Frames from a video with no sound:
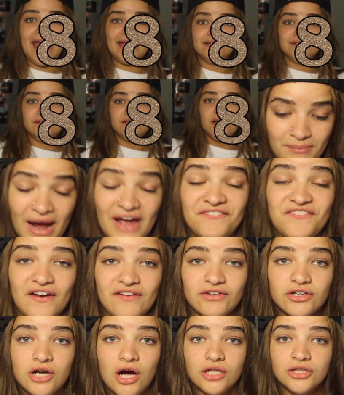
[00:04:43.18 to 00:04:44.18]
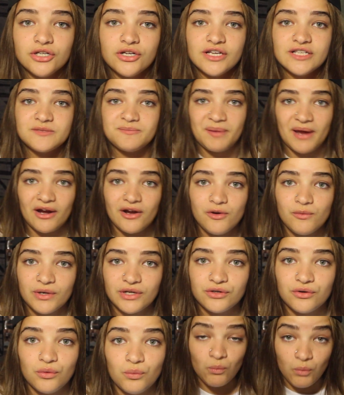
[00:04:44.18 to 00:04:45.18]
eight my favorite color is
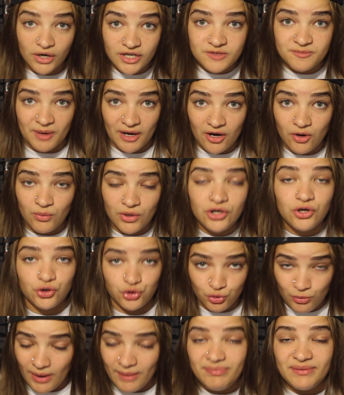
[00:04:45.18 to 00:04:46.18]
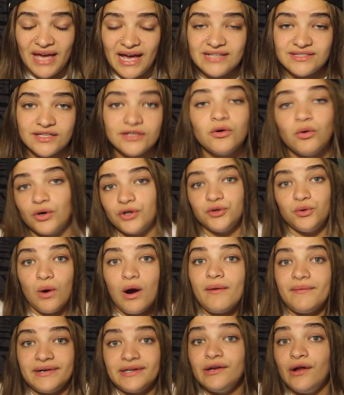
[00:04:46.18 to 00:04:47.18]
periwinkle what is periwinkle you might be asking or you
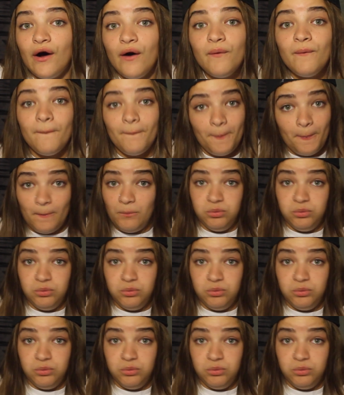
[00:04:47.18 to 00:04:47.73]
already know